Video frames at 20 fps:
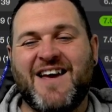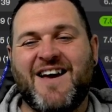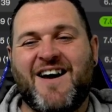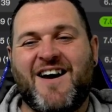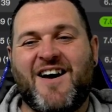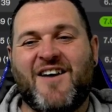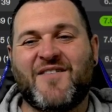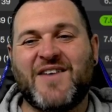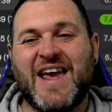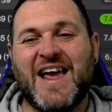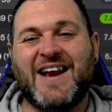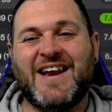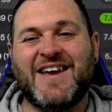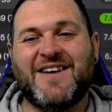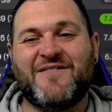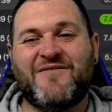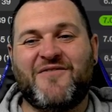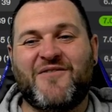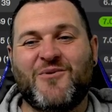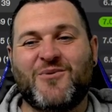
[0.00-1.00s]
Harvey
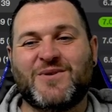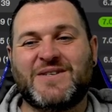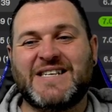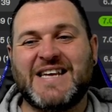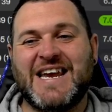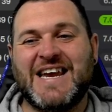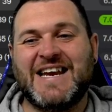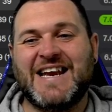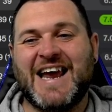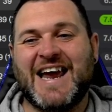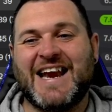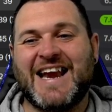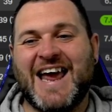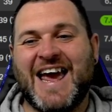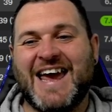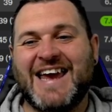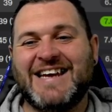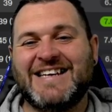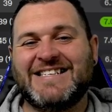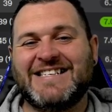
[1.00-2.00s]
Elliott 14 and
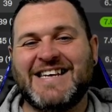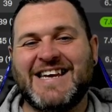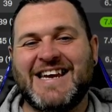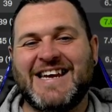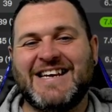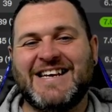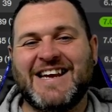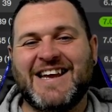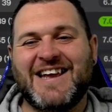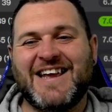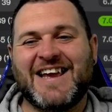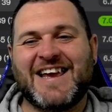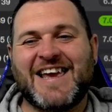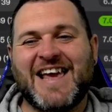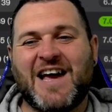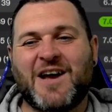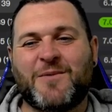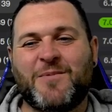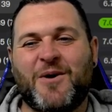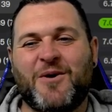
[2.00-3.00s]
18,
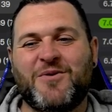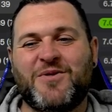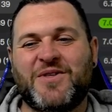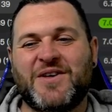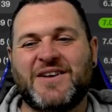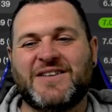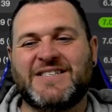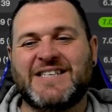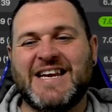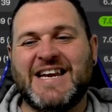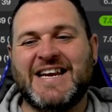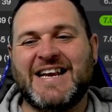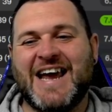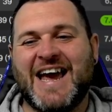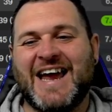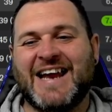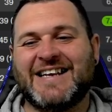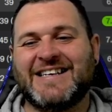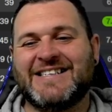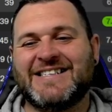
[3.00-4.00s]
Gakpo 13
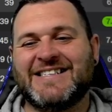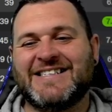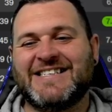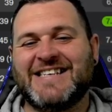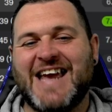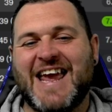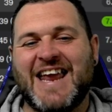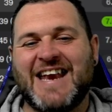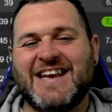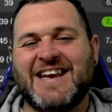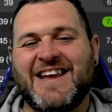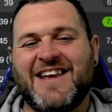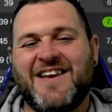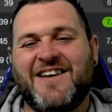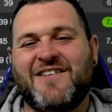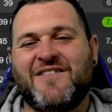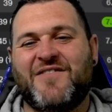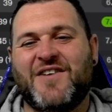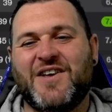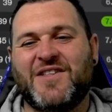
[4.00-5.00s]
and 10.
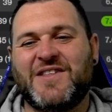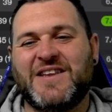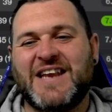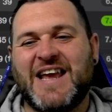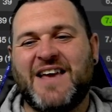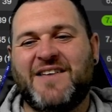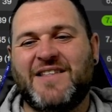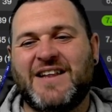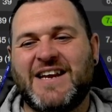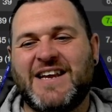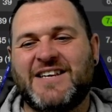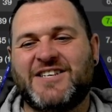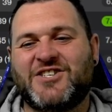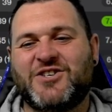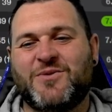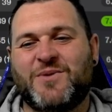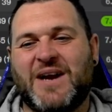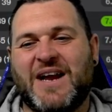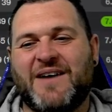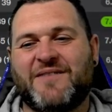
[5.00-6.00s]
Further down the list,
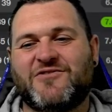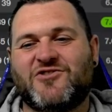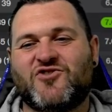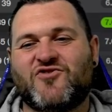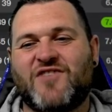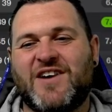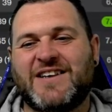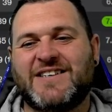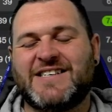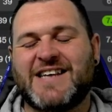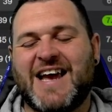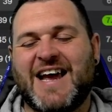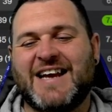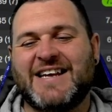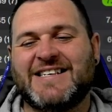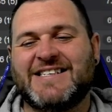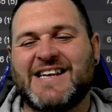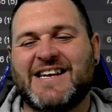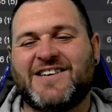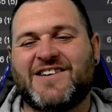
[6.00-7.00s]
you will have Trent
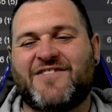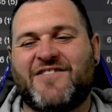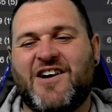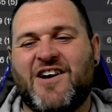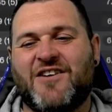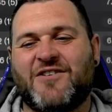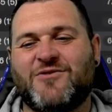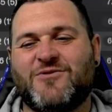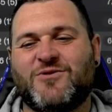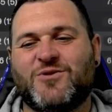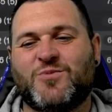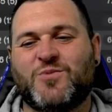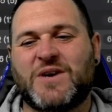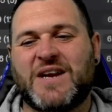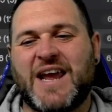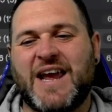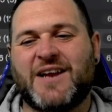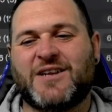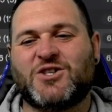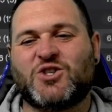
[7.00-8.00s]
Alexander-Arnold would
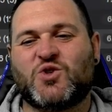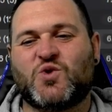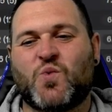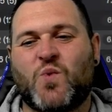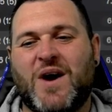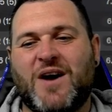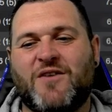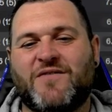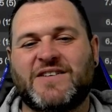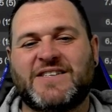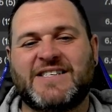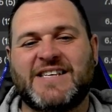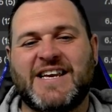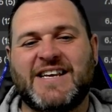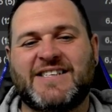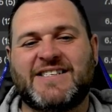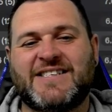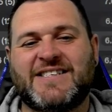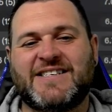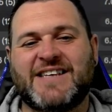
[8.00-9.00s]
get 12
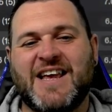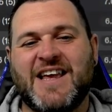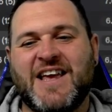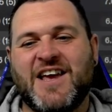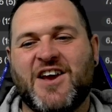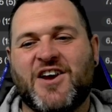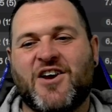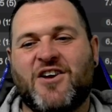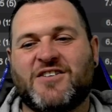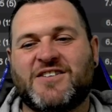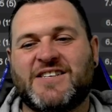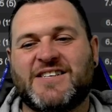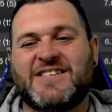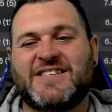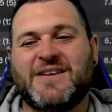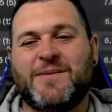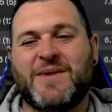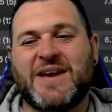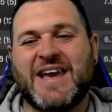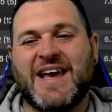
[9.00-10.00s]
assists, Kostas
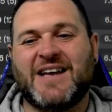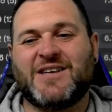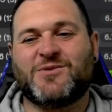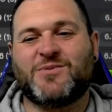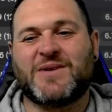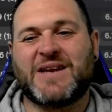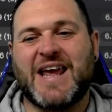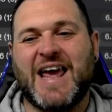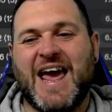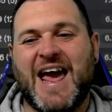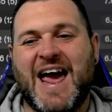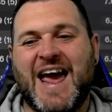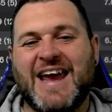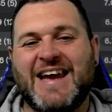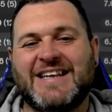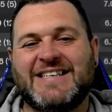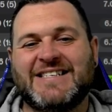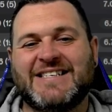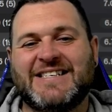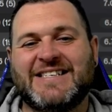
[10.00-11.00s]
Tsimikas would get
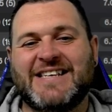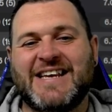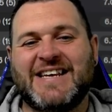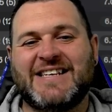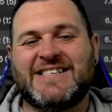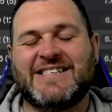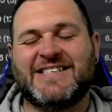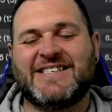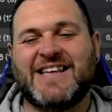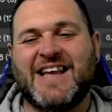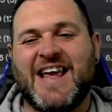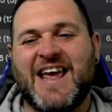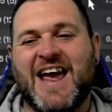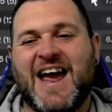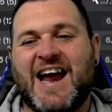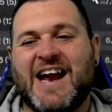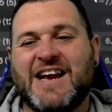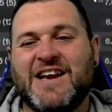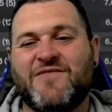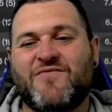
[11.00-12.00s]
8 assists,
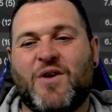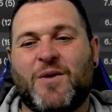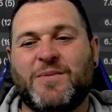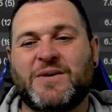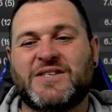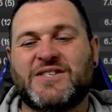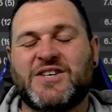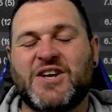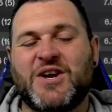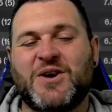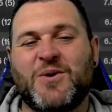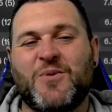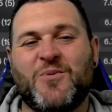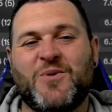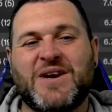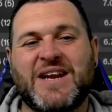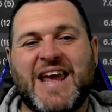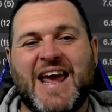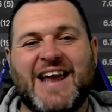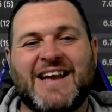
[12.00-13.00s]
Andy Robertson
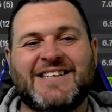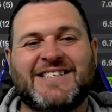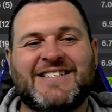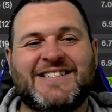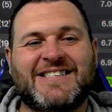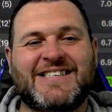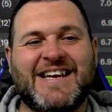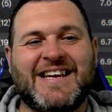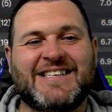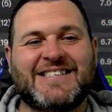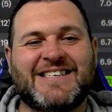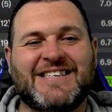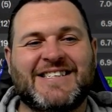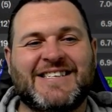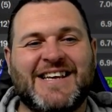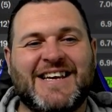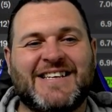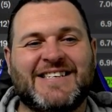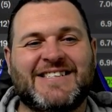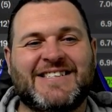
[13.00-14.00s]
would get 6
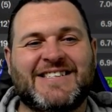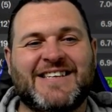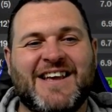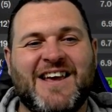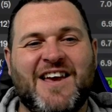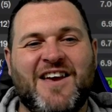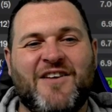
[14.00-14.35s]
assists.